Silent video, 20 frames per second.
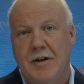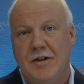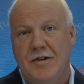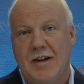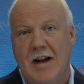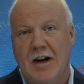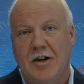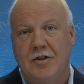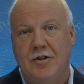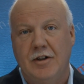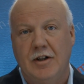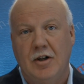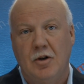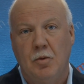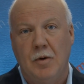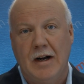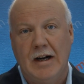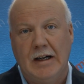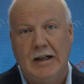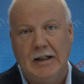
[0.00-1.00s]
is actually
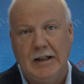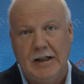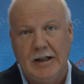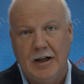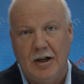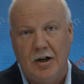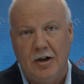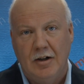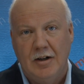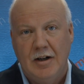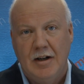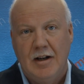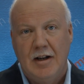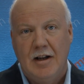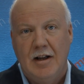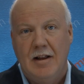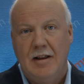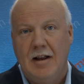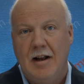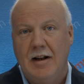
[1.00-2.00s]
quite clear
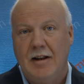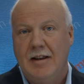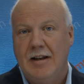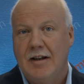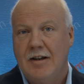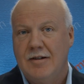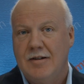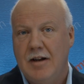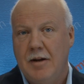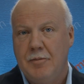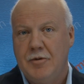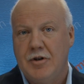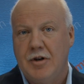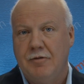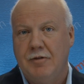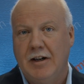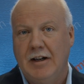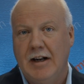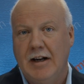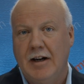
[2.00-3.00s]
that the exemption
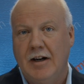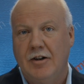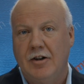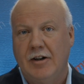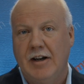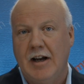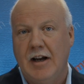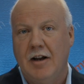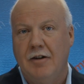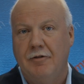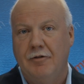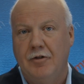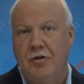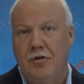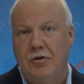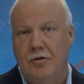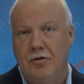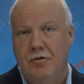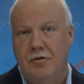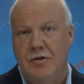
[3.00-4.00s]
related to canned
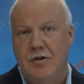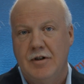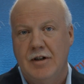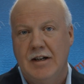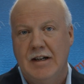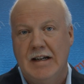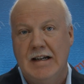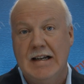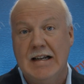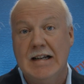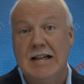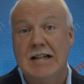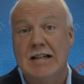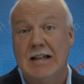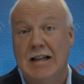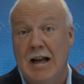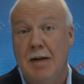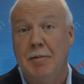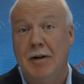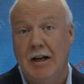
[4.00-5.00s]
foods is
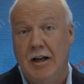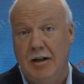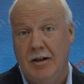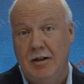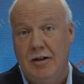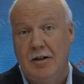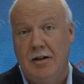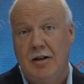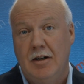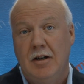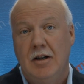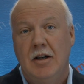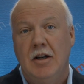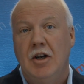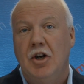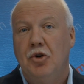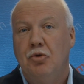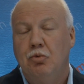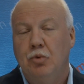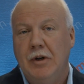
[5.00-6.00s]
limited.
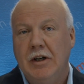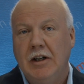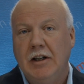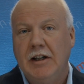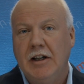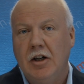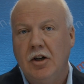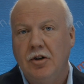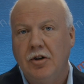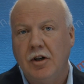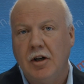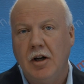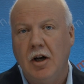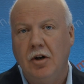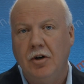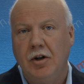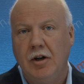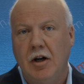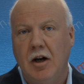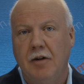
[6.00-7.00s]
It really
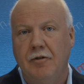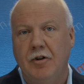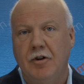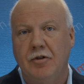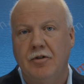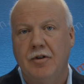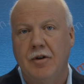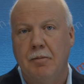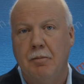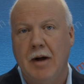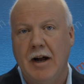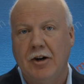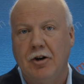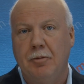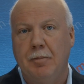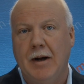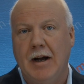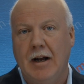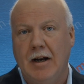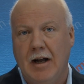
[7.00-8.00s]
uncovers the
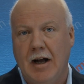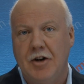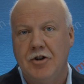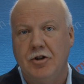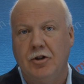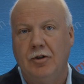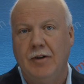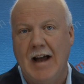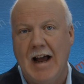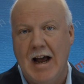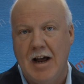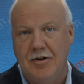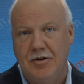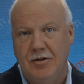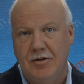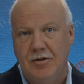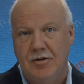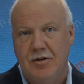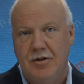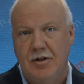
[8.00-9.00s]
microbiological
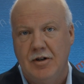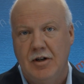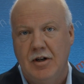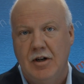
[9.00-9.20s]
hazards.